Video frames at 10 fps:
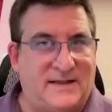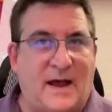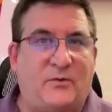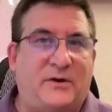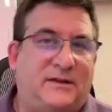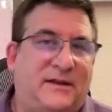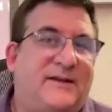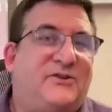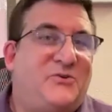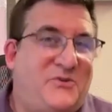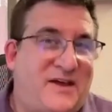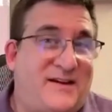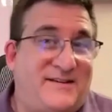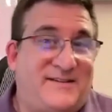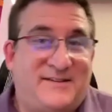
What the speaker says: that what led you then